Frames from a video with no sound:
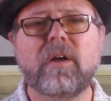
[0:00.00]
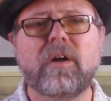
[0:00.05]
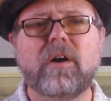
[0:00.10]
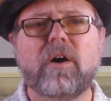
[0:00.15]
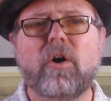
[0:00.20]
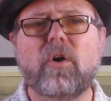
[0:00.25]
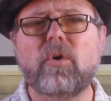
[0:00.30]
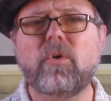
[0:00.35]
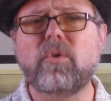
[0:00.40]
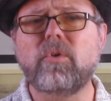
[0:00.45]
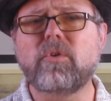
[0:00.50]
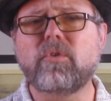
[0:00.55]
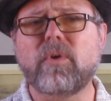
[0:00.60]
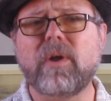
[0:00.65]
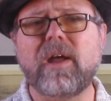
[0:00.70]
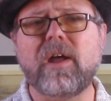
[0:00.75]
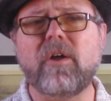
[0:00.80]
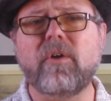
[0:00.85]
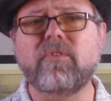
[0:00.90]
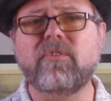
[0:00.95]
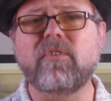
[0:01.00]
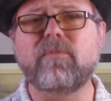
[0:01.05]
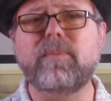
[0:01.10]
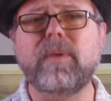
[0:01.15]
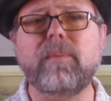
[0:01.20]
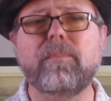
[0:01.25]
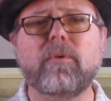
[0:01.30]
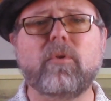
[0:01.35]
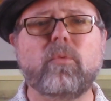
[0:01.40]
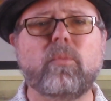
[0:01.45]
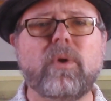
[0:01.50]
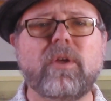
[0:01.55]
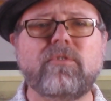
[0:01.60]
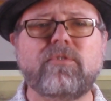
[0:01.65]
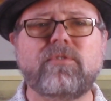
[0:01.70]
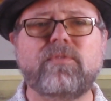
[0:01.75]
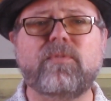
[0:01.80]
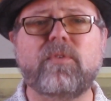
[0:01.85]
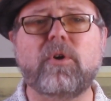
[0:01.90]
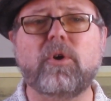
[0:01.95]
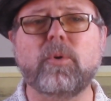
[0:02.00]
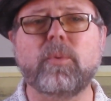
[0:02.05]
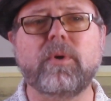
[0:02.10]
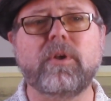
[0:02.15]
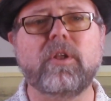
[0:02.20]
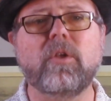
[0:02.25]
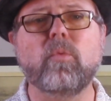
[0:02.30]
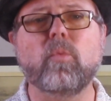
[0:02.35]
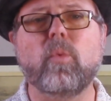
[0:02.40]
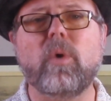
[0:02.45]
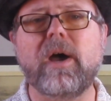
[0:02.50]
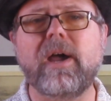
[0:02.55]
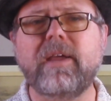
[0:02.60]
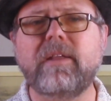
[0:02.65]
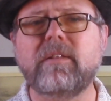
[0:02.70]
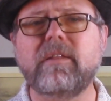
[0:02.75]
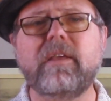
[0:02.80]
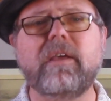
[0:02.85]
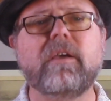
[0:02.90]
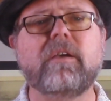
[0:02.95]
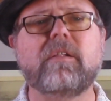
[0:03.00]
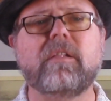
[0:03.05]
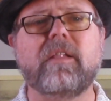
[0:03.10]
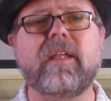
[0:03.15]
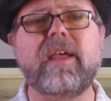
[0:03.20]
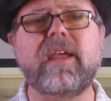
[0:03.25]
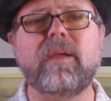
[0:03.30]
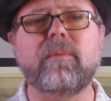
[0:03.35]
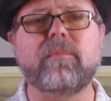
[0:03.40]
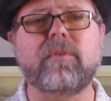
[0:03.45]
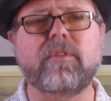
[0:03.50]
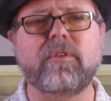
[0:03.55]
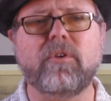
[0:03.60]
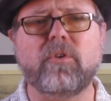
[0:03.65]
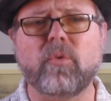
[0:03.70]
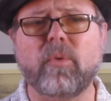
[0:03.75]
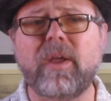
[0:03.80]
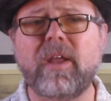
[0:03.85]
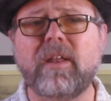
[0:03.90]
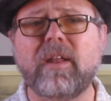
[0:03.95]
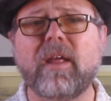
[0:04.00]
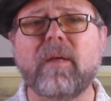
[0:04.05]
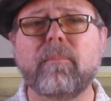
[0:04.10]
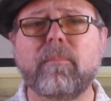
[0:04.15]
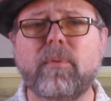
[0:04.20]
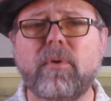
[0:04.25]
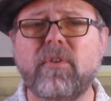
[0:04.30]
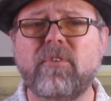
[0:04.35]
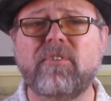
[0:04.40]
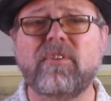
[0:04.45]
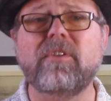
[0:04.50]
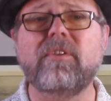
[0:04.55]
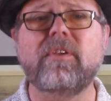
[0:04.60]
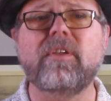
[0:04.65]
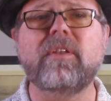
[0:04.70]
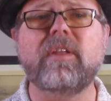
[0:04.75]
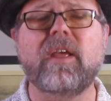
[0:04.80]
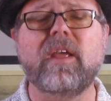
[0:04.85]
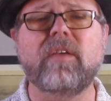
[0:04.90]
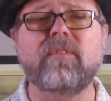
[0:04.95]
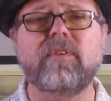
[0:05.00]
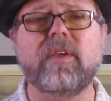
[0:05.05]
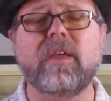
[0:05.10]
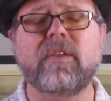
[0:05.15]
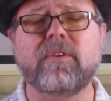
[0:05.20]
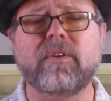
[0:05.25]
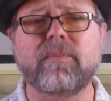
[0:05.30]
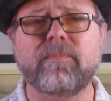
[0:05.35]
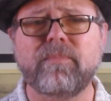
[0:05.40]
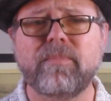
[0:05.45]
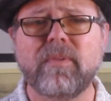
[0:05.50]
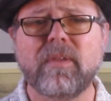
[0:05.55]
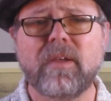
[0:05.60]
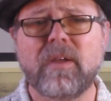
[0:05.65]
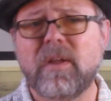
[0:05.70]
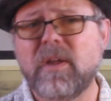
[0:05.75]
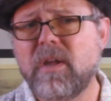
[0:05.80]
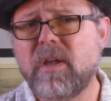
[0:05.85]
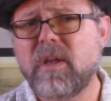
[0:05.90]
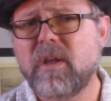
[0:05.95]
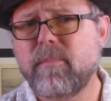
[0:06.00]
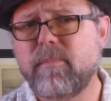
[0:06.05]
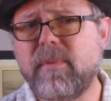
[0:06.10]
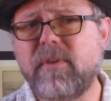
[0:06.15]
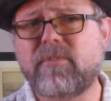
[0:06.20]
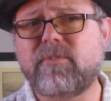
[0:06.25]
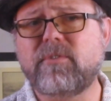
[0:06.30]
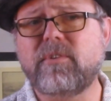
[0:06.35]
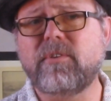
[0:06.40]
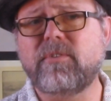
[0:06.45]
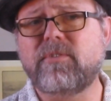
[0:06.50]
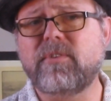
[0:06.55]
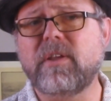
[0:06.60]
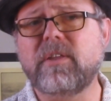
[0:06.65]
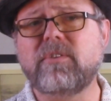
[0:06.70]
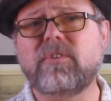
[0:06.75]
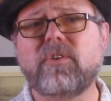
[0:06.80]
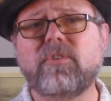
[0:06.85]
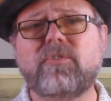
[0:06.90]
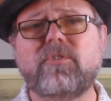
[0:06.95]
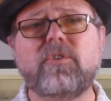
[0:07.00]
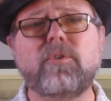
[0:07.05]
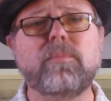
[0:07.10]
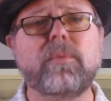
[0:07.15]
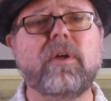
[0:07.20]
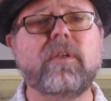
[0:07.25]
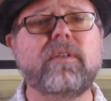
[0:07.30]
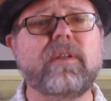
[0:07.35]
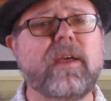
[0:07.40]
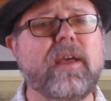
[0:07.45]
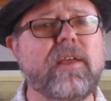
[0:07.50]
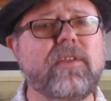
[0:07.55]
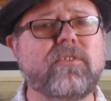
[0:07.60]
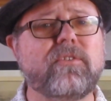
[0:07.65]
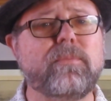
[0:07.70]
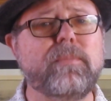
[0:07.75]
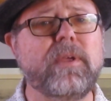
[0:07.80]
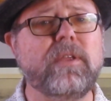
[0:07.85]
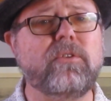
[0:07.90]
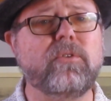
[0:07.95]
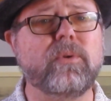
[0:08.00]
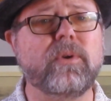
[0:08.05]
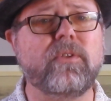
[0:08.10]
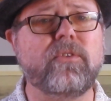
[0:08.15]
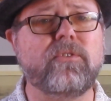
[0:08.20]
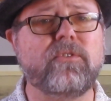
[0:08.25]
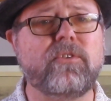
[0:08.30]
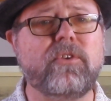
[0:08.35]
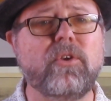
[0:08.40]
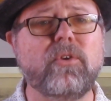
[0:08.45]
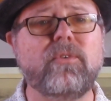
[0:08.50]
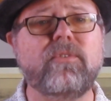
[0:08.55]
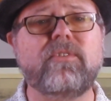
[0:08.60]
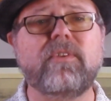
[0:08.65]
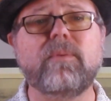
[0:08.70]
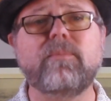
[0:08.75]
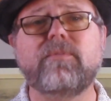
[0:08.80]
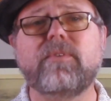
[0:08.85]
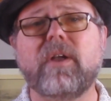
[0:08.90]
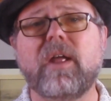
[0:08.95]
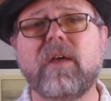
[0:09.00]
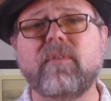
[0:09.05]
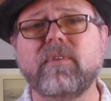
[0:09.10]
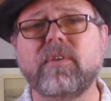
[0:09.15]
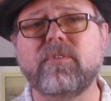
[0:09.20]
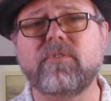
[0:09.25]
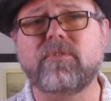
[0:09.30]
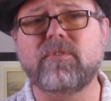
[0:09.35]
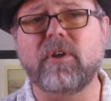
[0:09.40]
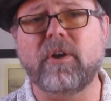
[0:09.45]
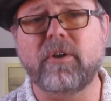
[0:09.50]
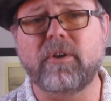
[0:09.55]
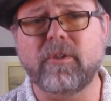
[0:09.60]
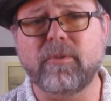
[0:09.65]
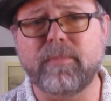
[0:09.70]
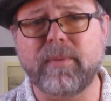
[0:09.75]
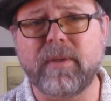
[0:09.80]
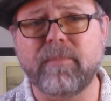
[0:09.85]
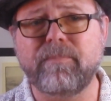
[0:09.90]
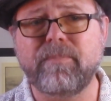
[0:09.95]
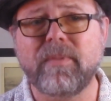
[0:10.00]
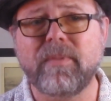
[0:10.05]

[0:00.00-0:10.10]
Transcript: Whole crowds of people rushed forward and widely acclaimed the great Brazilian aviator. Mr. Santos-Dumont asked me to excuse him for having startled me.